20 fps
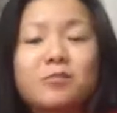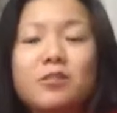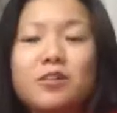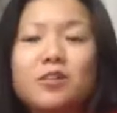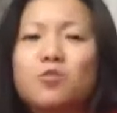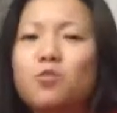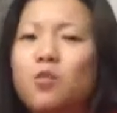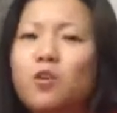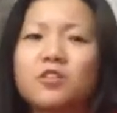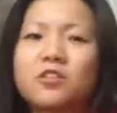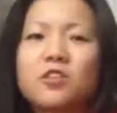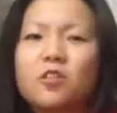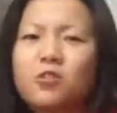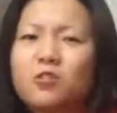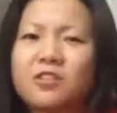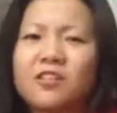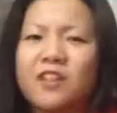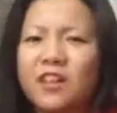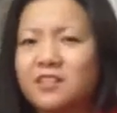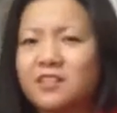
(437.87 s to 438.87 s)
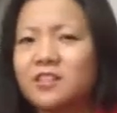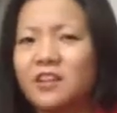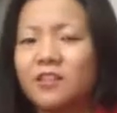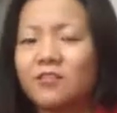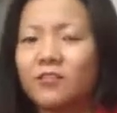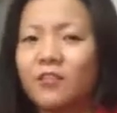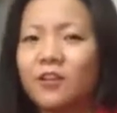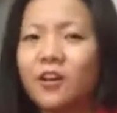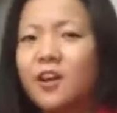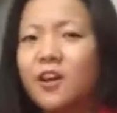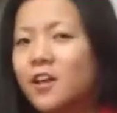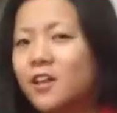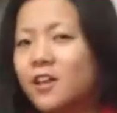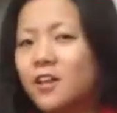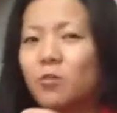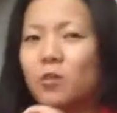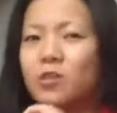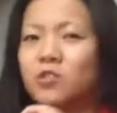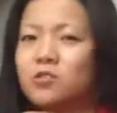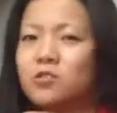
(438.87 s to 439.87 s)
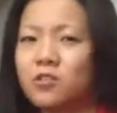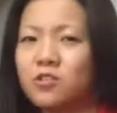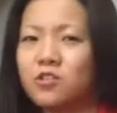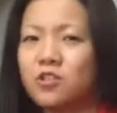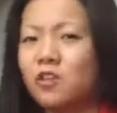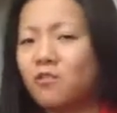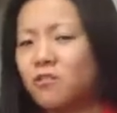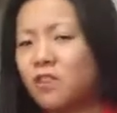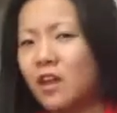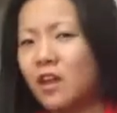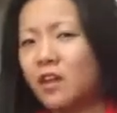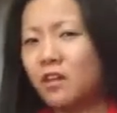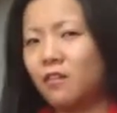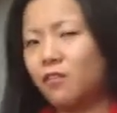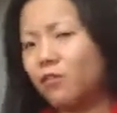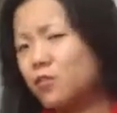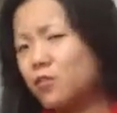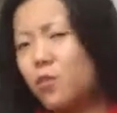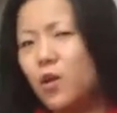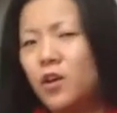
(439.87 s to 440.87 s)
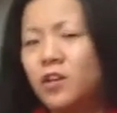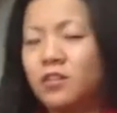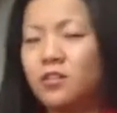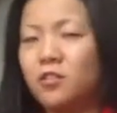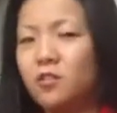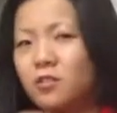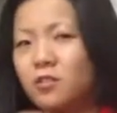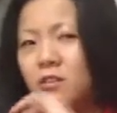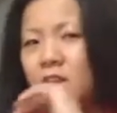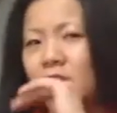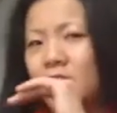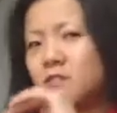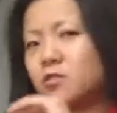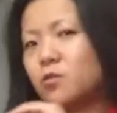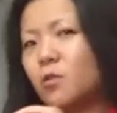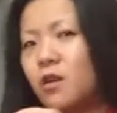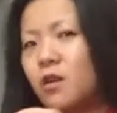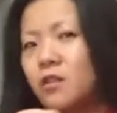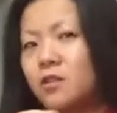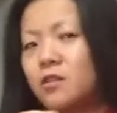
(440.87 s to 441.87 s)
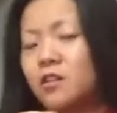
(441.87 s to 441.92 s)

Because you want to go to the next level. Then once you achieve that level, you want to go to the next one.